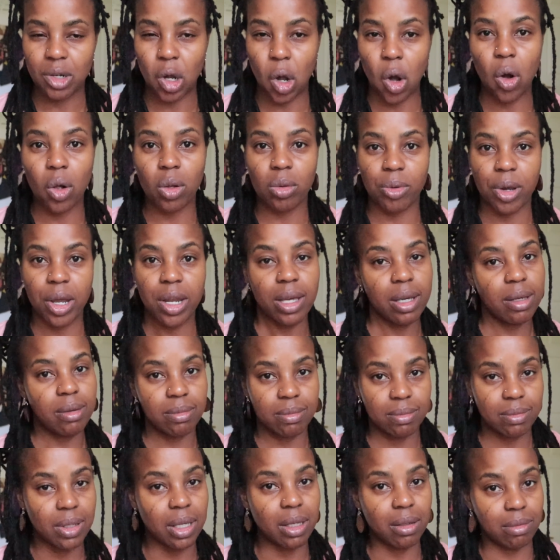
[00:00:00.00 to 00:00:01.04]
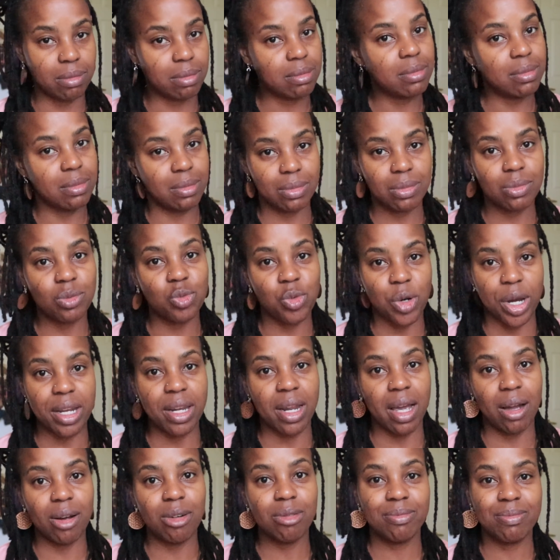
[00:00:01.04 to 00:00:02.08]
already, like right
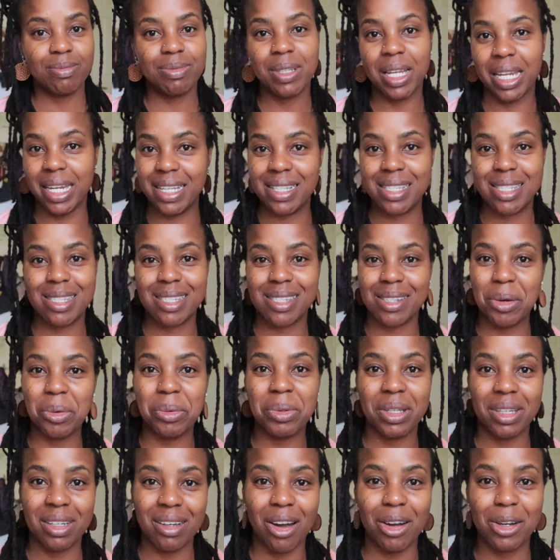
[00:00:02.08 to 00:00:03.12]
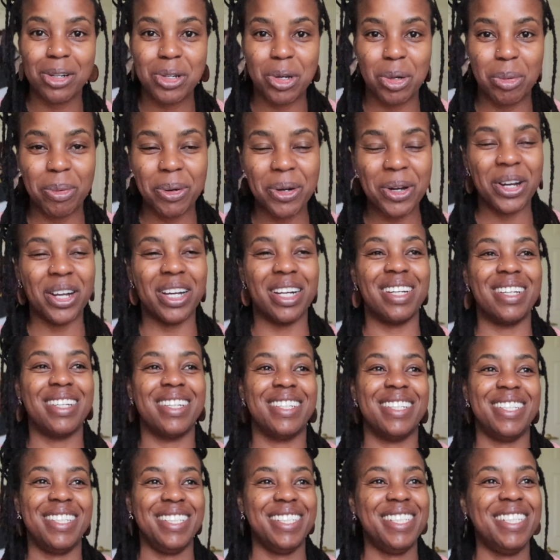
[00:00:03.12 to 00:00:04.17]
now. And it's only October.
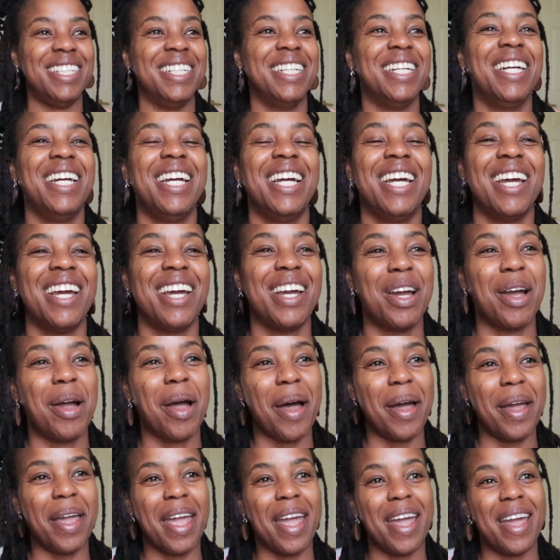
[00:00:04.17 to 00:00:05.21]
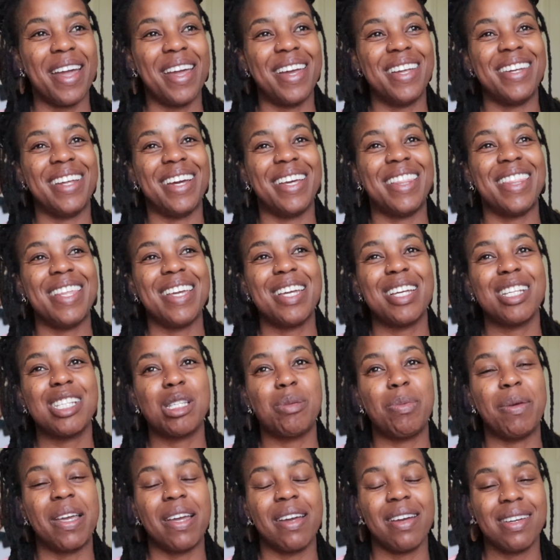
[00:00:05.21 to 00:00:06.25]
And I think it's
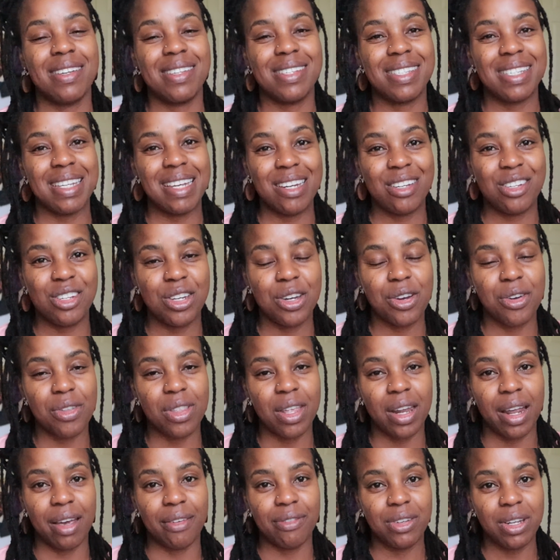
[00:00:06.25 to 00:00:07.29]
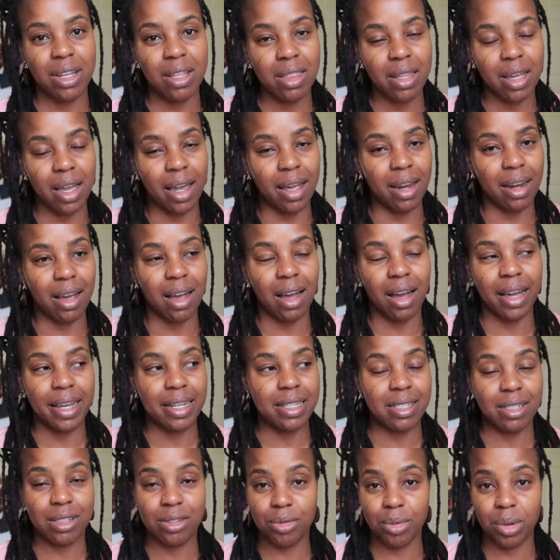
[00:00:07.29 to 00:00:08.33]
because each year that I've done that, I
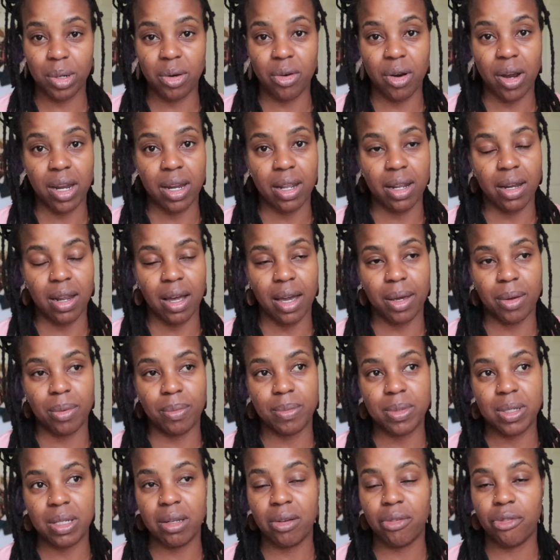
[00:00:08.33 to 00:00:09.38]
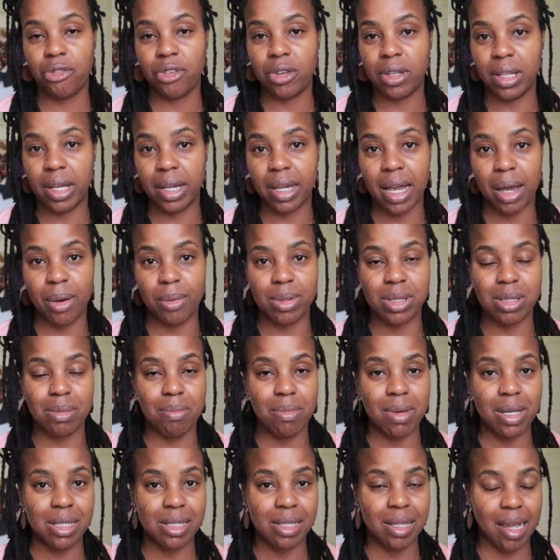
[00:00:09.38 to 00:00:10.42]
didn't regret it. I didn't feel like I was
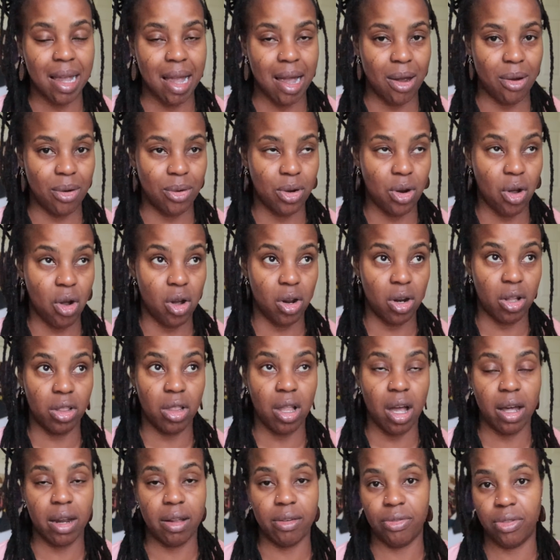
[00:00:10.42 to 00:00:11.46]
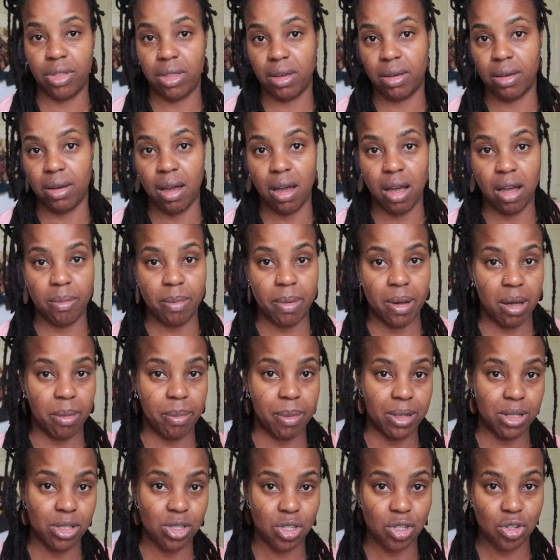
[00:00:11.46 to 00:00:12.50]
missing out on a lot of the hubbub
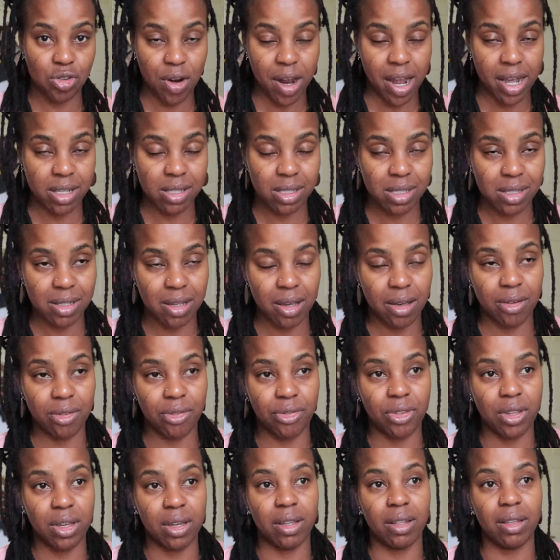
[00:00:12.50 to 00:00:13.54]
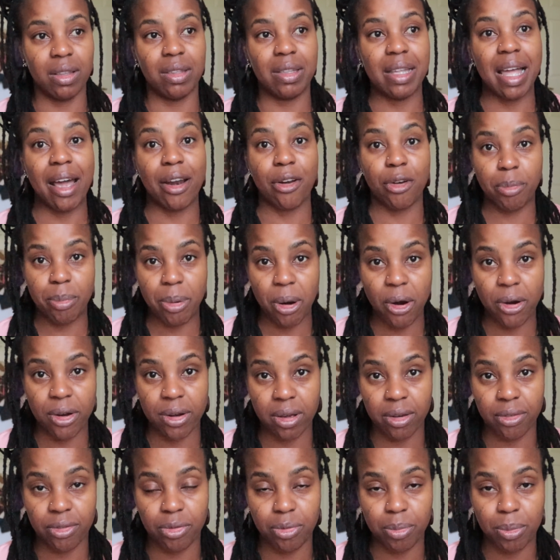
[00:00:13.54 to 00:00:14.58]
and stress of the latter part
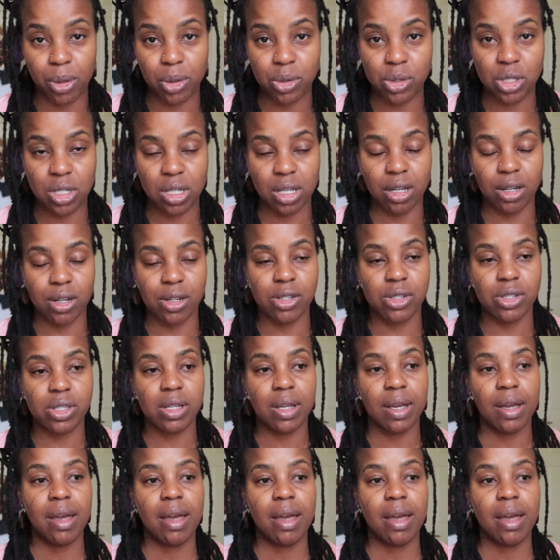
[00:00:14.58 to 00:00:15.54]
of most years.